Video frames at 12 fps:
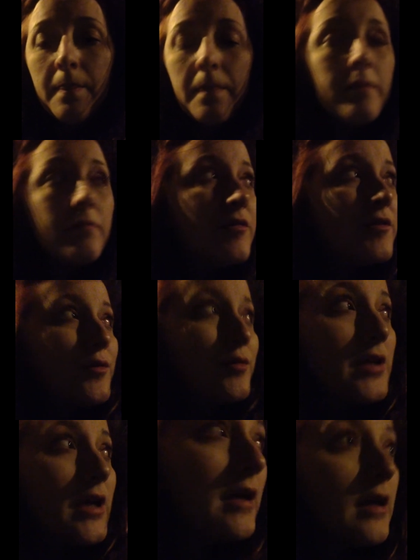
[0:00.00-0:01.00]
I'm so
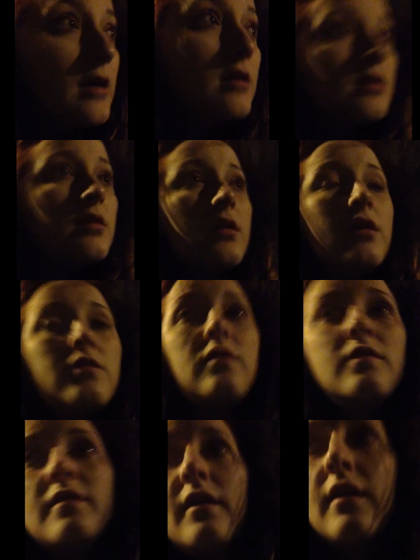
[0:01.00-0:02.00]
tired and I
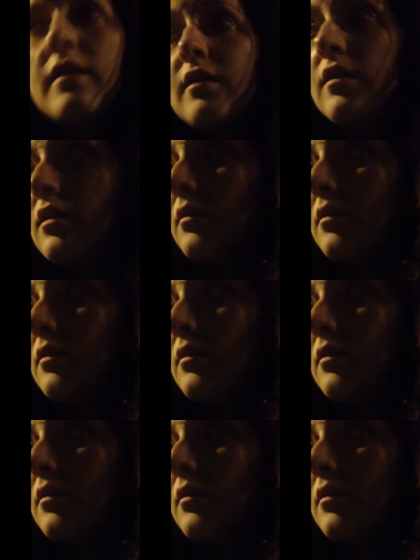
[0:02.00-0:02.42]
just like